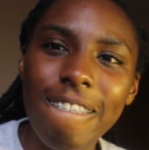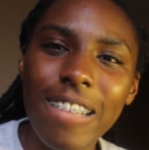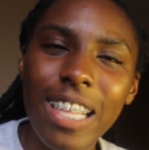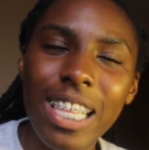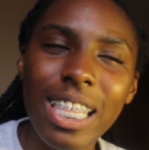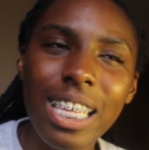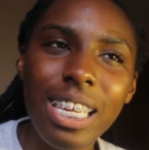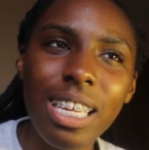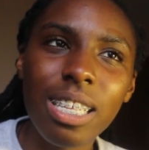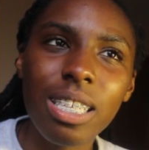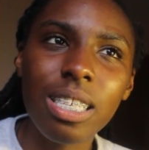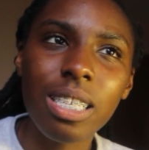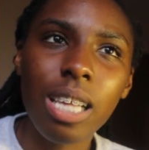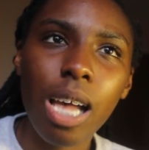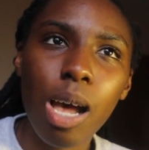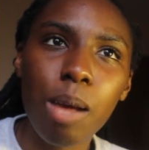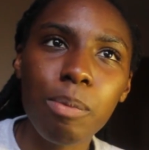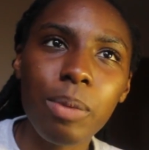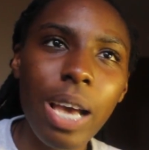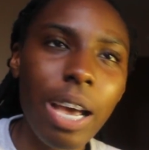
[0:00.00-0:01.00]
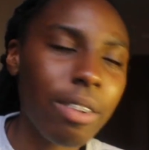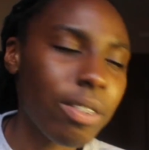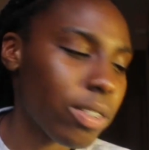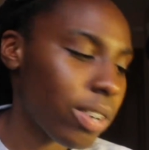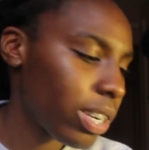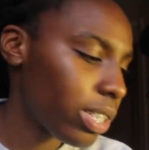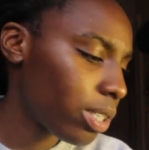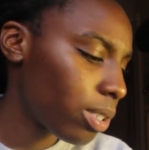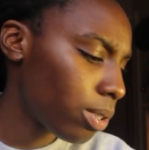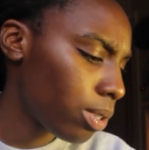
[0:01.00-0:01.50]
I think it stopped after
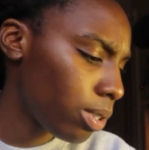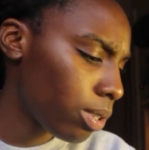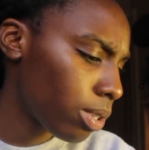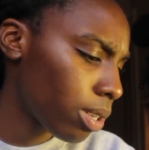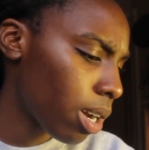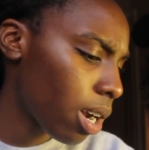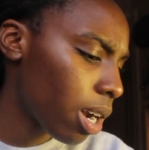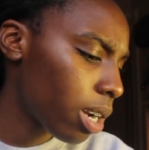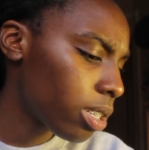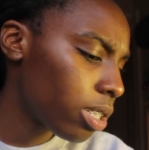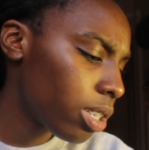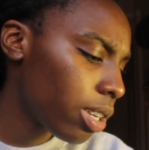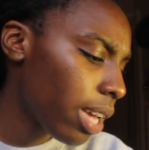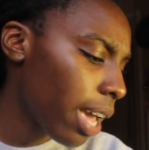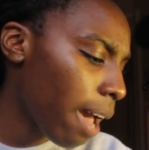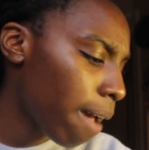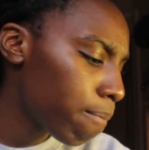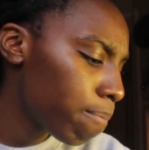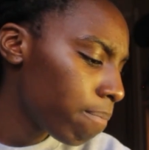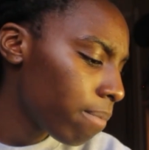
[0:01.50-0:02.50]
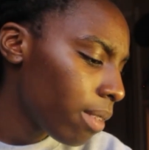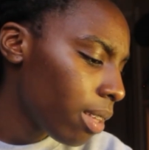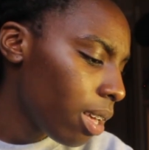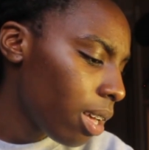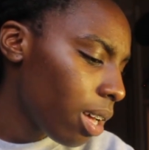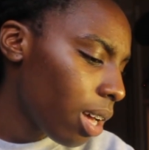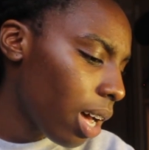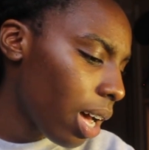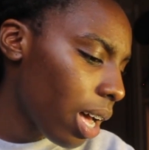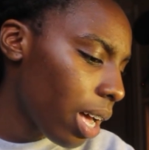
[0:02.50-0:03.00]
I showed you the card. So yeah,
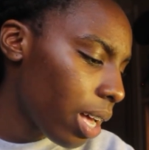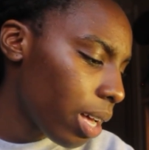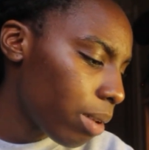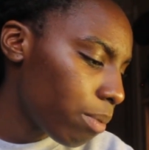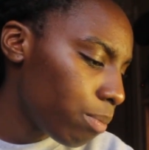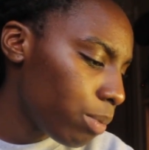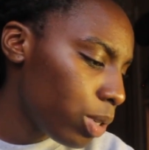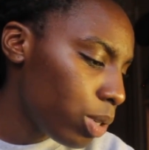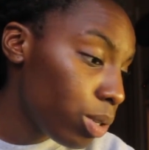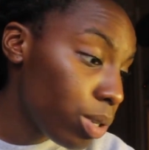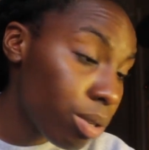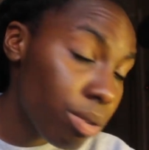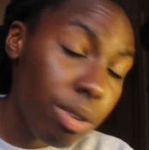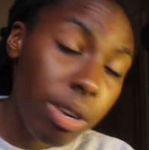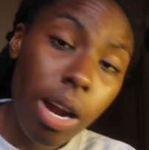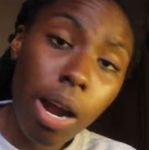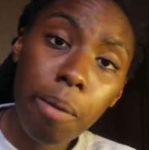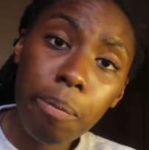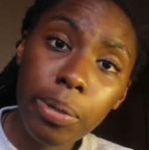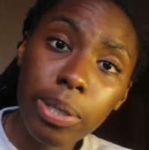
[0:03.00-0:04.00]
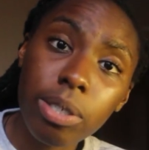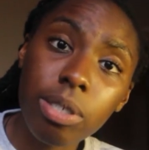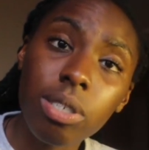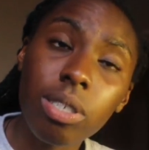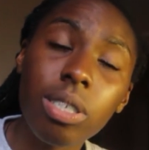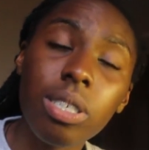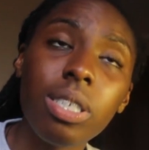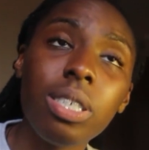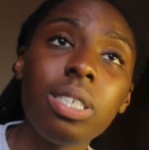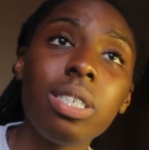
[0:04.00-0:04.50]
new career
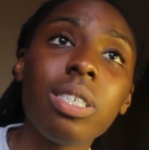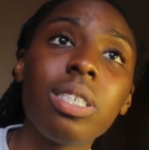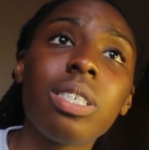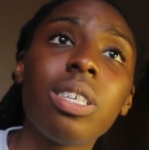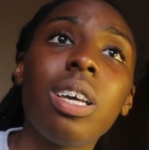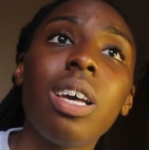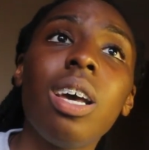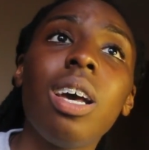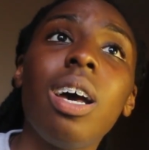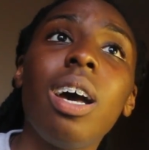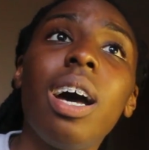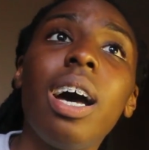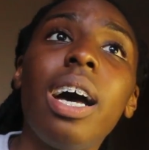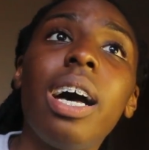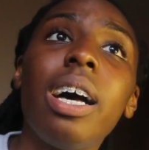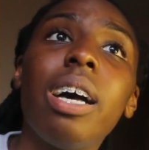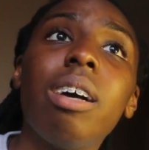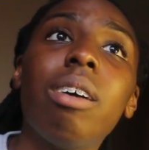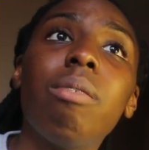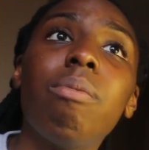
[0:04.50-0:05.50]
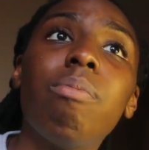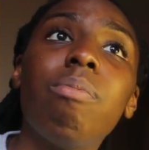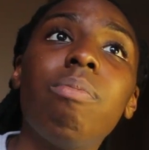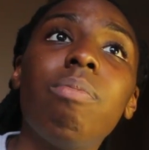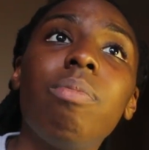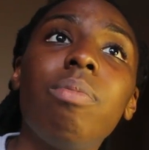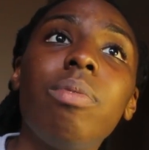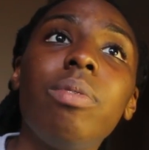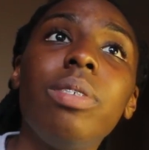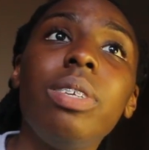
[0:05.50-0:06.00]
opportunities.
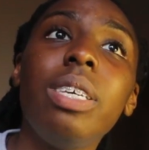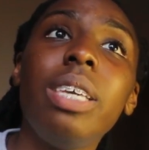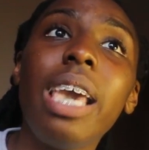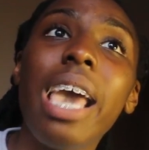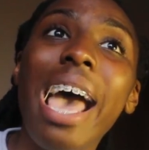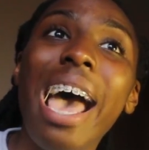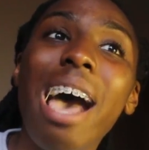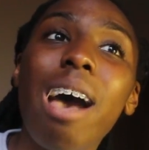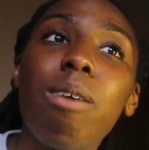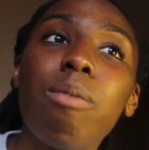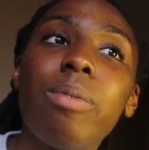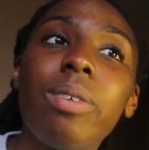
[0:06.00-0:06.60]
Yeah,